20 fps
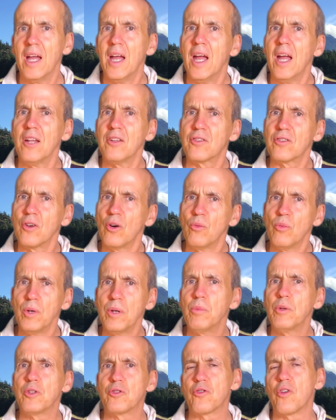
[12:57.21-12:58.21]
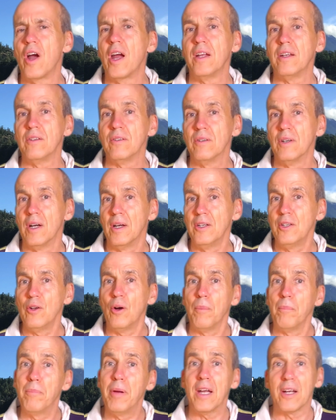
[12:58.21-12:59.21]
And so we would try to,
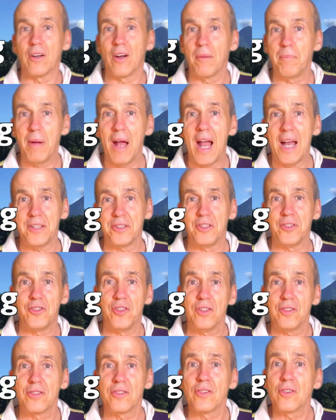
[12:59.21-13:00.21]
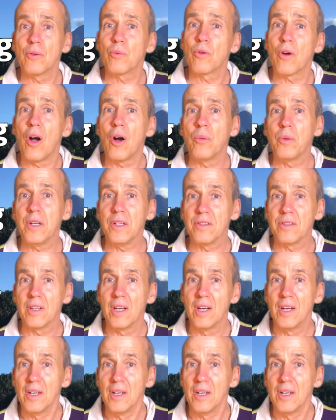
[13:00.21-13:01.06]
pick our passages so that we're always